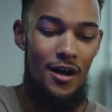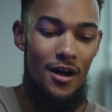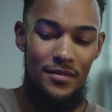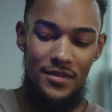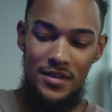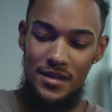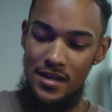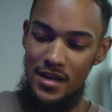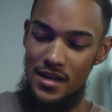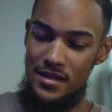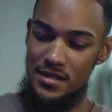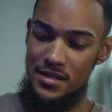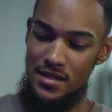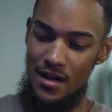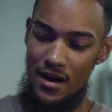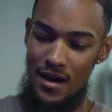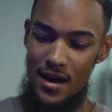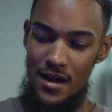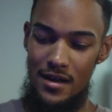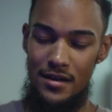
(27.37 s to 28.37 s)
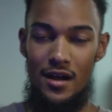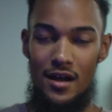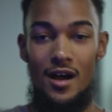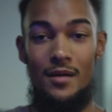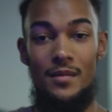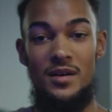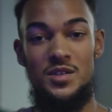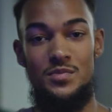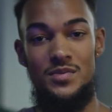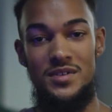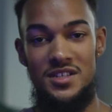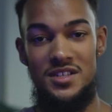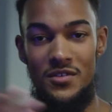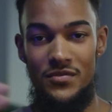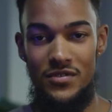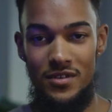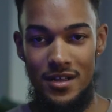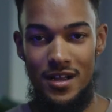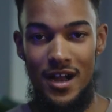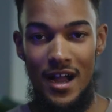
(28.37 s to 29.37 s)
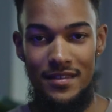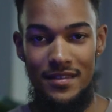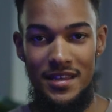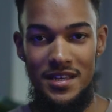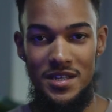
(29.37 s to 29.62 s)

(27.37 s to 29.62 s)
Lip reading: On the inside, I specifically got